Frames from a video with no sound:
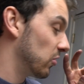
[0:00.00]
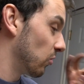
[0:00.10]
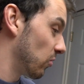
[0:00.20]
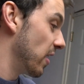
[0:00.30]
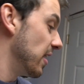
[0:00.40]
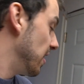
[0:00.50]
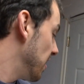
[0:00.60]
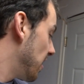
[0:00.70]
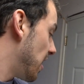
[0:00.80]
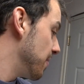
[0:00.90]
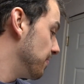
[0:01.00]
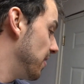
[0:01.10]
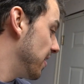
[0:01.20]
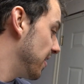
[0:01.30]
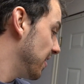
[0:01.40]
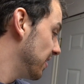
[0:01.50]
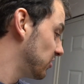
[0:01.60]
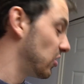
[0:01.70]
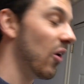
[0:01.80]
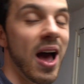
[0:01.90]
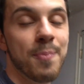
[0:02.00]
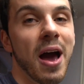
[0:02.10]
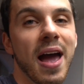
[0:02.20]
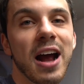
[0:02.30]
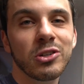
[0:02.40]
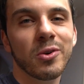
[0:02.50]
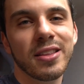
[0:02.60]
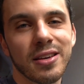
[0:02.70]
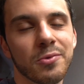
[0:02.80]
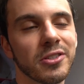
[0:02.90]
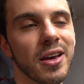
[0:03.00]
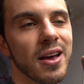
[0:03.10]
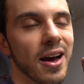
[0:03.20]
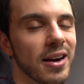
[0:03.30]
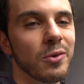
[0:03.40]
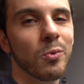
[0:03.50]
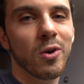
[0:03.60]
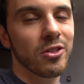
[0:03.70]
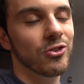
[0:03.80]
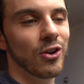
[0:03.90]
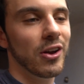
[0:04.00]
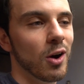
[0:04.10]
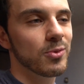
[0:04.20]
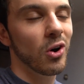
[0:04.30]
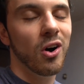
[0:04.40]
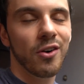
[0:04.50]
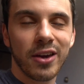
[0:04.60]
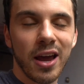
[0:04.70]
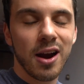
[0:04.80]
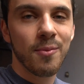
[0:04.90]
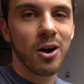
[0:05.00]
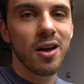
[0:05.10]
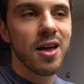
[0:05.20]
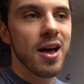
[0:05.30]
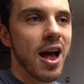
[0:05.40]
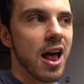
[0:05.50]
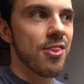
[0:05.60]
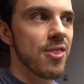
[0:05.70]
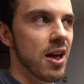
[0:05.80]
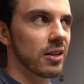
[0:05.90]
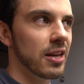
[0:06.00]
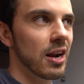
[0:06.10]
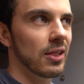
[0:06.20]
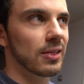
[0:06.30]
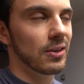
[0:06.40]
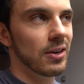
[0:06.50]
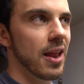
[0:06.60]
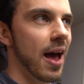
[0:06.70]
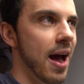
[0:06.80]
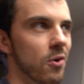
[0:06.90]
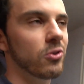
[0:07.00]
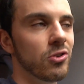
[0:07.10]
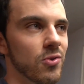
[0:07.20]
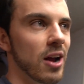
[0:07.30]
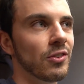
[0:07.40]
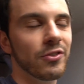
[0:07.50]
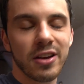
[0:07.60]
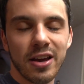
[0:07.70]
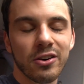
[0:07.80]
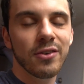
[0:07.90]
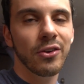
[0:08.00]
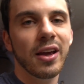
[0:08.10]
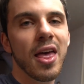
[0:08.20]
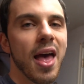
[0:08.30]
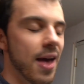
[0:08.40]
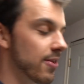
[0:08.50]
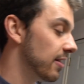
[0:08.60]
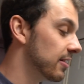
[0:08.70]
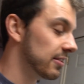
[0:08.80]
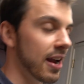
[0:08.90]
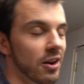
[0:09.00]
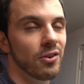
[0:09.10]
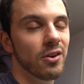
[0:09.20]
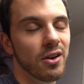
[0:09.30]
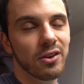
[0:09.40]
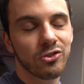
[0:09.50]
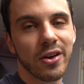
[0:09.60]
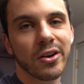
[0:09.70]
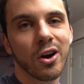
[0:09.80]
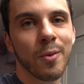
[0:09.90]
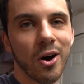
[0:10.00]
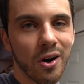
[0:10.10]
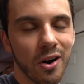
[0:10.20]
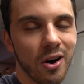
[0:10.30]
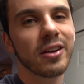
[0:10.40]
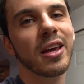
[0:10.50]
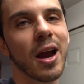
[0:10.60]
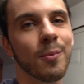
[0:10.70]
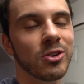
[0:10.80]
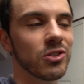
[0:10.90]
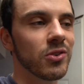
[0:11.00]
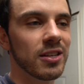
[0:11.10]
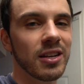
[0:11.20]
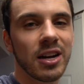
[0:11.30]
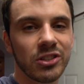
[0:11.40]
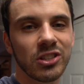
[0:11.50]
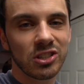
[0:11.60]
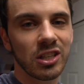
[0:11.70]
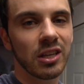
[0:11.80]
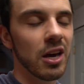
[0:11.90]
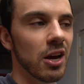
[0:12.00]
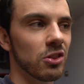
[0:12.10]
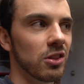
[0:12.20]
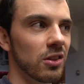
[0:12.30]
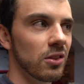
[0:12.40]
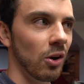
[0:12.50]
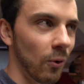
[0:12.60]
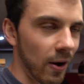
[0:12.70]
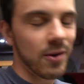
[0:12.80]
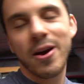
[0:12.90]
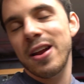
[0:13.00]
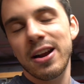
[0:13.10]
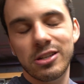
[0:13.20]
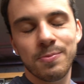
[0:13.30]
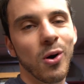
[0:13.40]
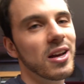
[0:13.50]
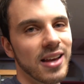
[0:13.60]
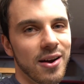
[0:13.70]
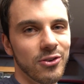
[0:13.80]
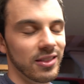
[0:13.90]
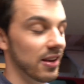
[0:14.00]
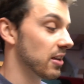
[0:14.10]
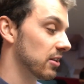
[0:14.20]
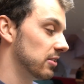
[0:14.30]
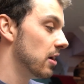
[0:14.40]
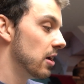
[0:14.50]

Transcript: great. I'm so happy. What I did was I did one of the trailing arms off camera, and then kind of learned how to actually finagle everything, and then did the second trailing arm on camera so you guys could actually see the right way to actually press everything, because